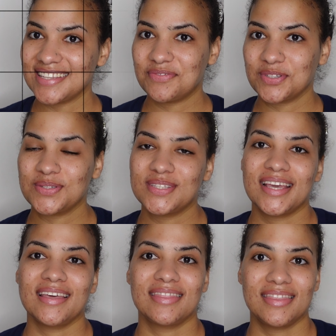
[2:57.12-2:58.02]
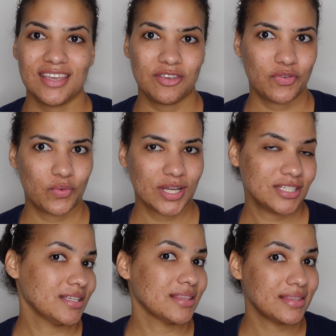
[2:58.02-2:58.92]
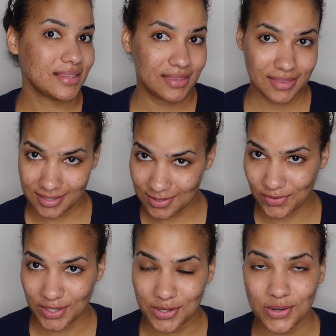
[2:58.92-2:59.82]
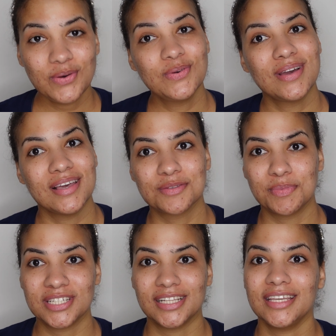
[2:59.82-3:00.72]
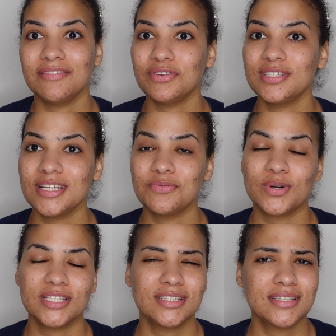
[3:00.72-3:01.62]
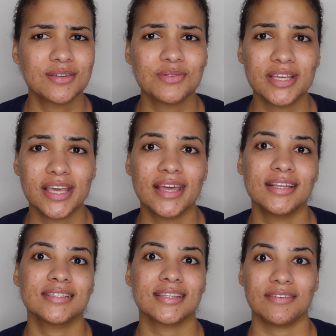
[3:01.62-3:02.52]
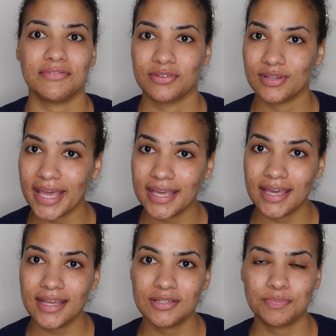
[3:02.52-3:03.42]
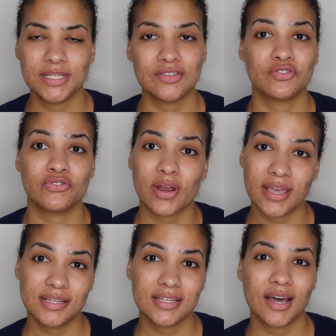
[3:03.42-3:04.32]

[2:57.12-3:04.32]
it for today. Thank you for watching this video, especially if you did watch it till the end. If you like it, please try it